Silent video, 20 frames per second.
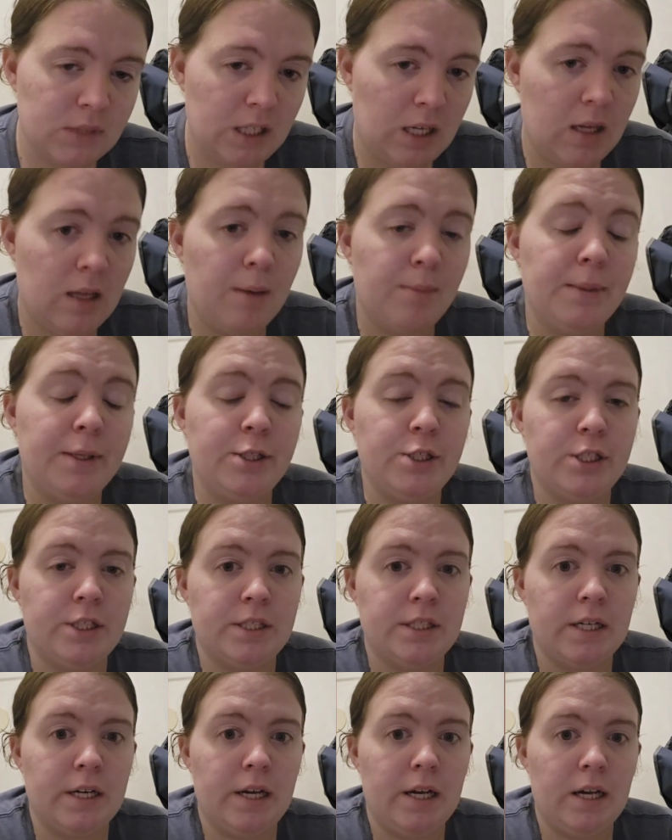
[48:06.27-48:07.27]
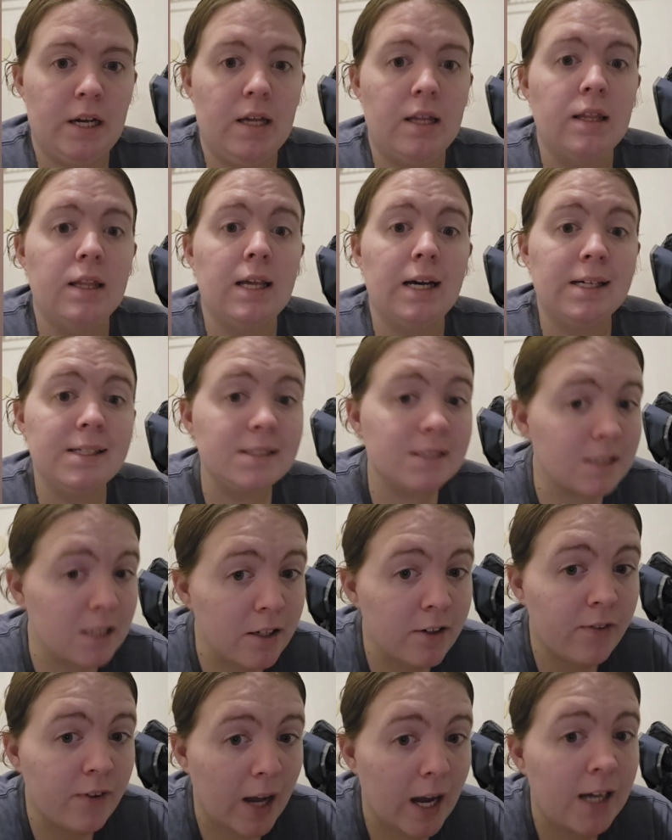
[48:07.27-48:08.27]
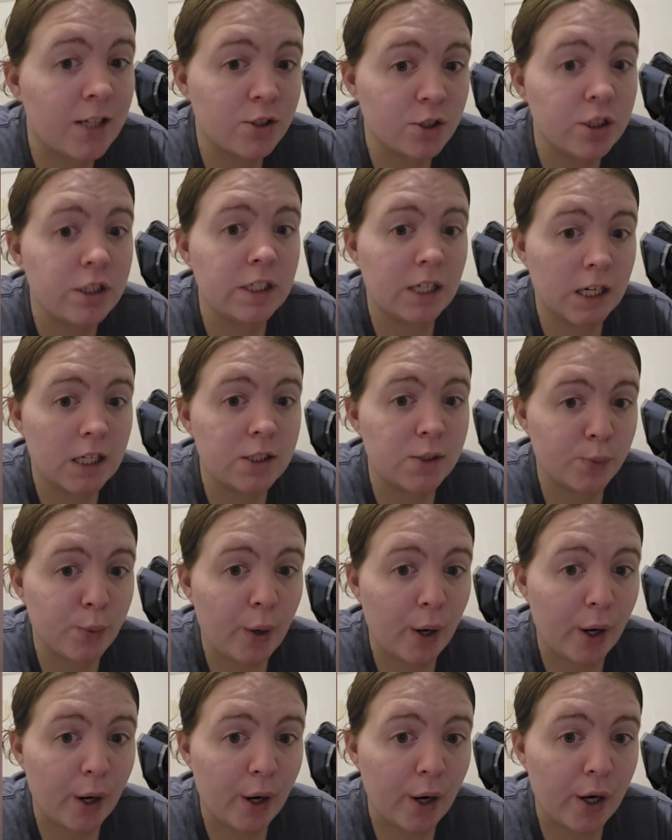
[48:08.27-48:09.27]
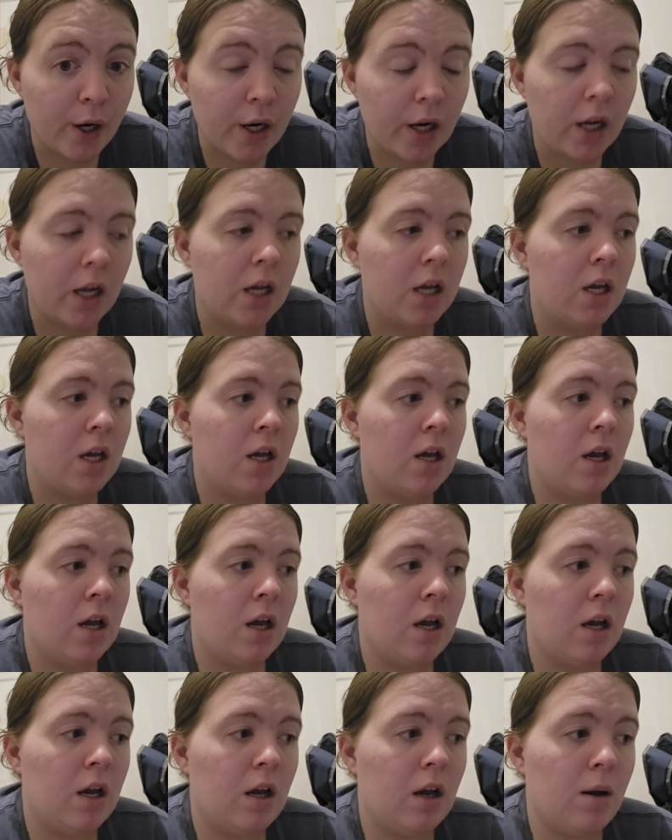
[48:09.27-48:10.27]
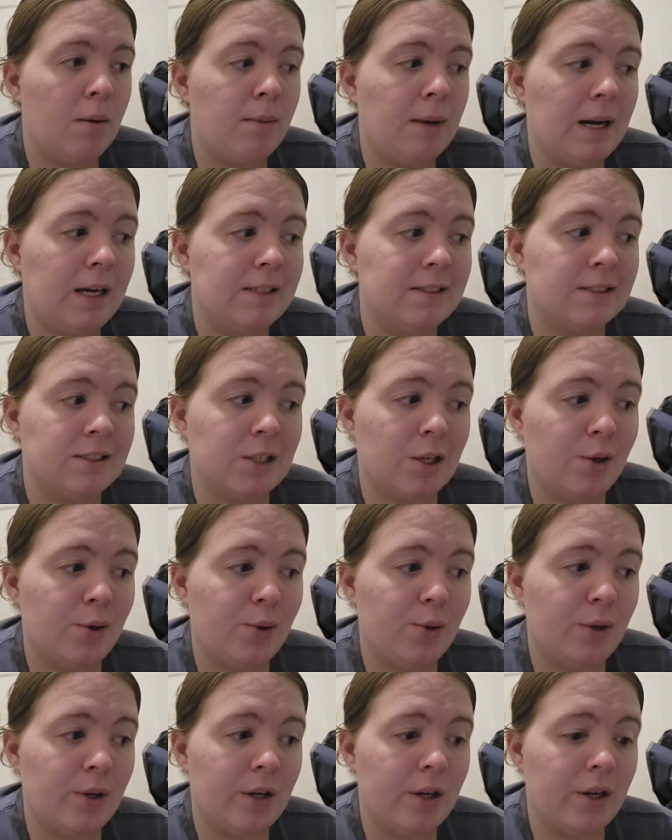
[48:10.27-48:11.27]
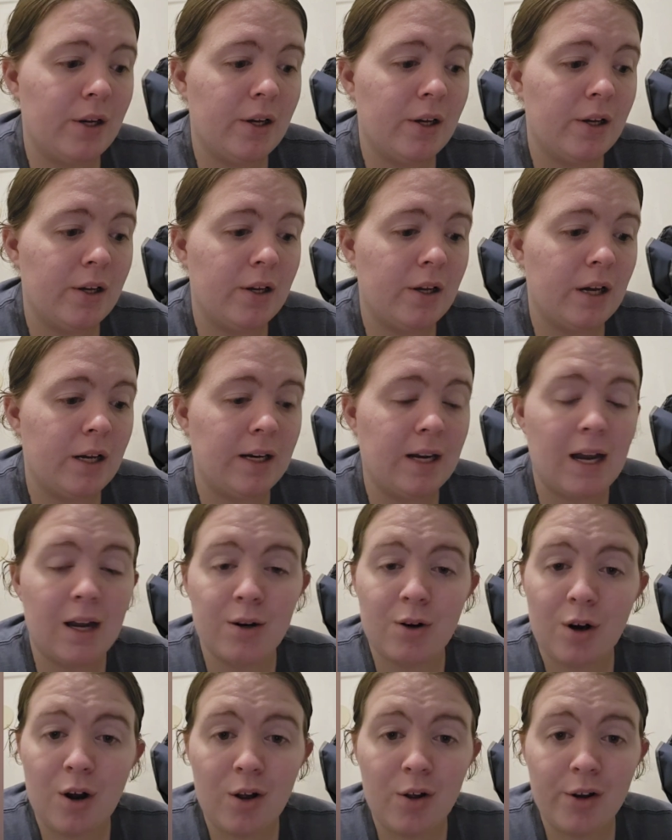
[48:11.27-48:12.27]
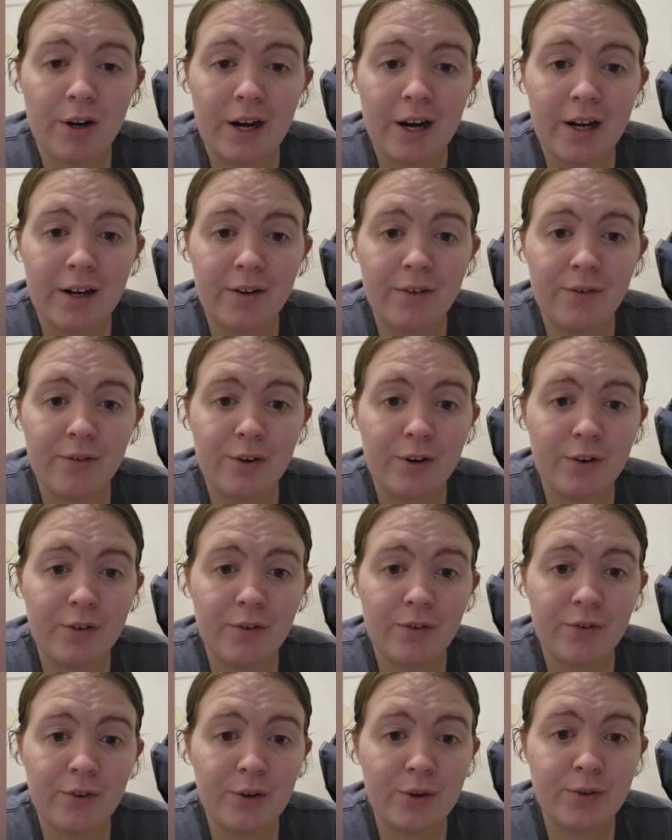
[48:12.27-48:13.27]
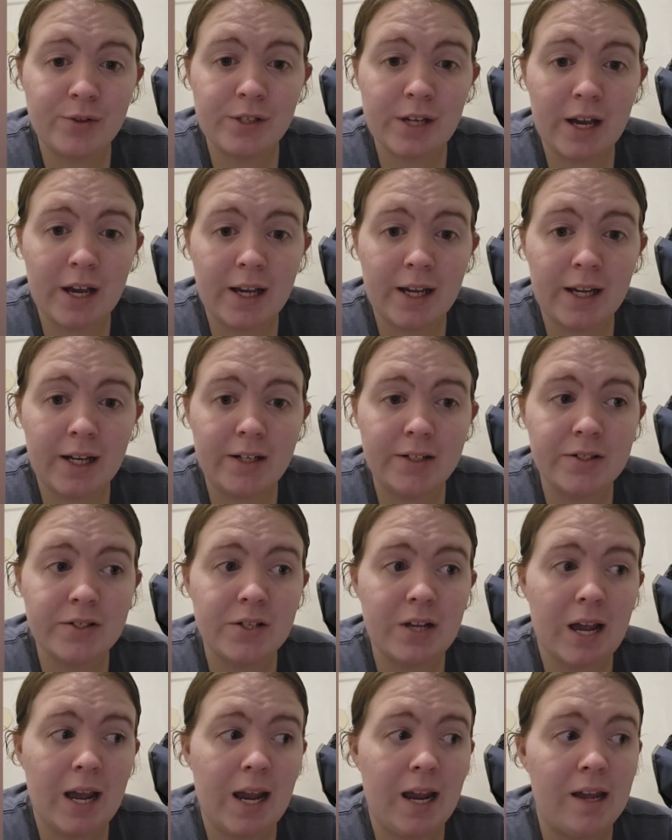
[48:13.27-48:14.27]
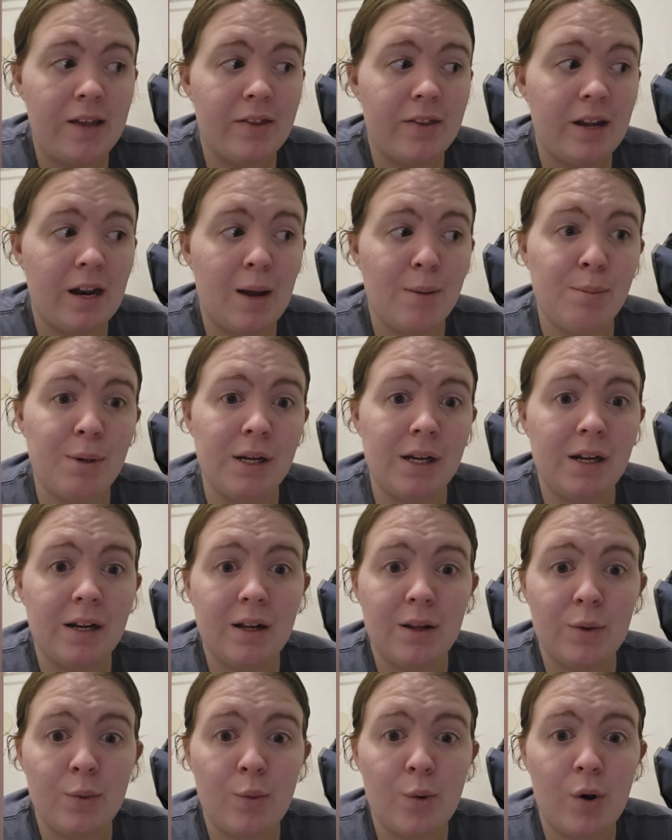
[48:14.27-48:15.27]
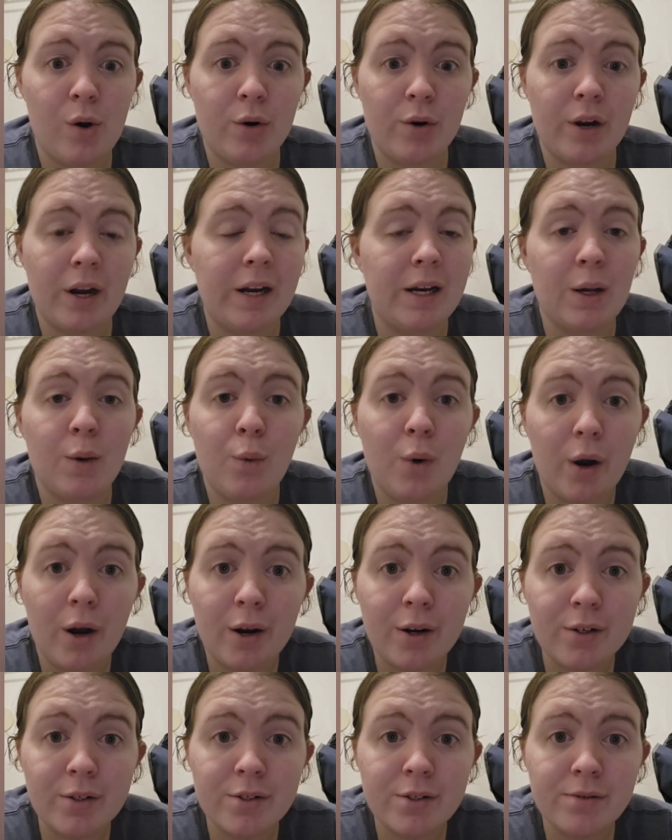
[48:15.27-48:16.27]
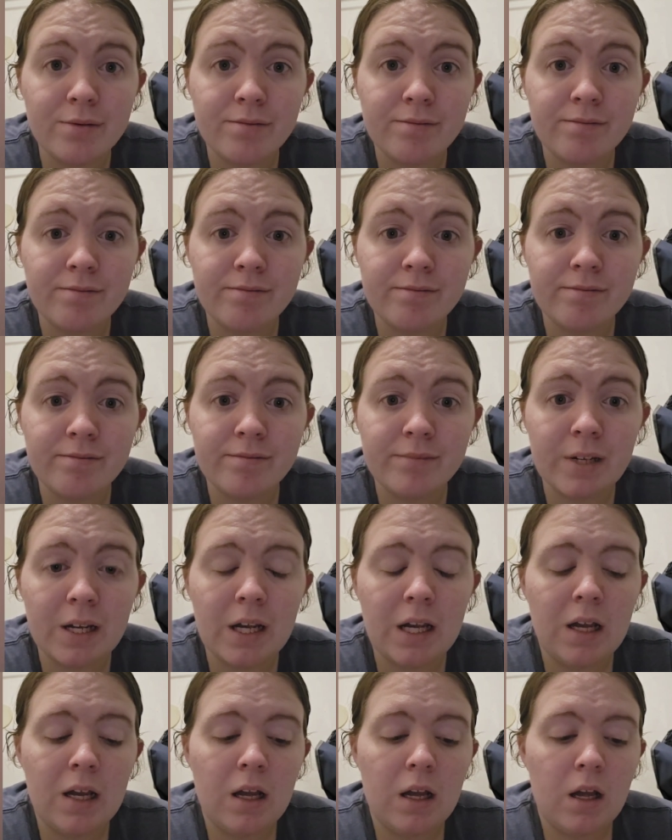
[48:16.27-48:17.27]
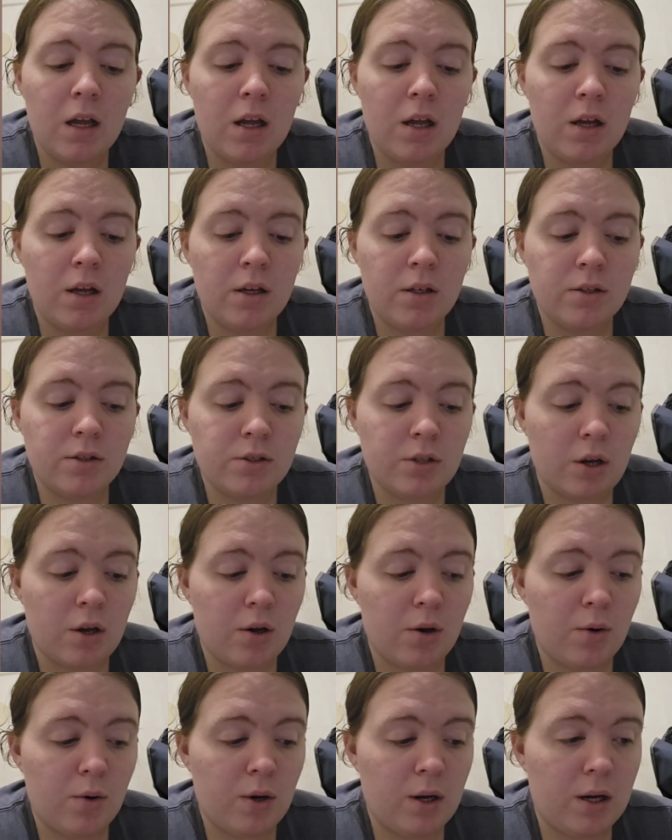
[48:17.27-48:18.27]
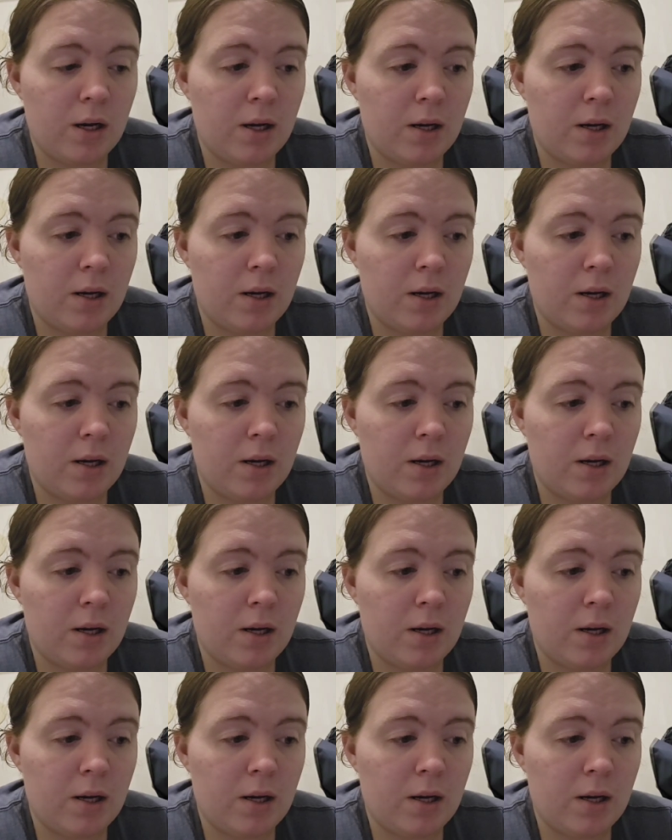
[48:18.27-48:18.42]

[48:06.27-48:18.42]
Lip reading: let me just tell you, that stuff actually does work. I soak a night crawler in it for a few seconds, and then I put it in the water, and it works. So,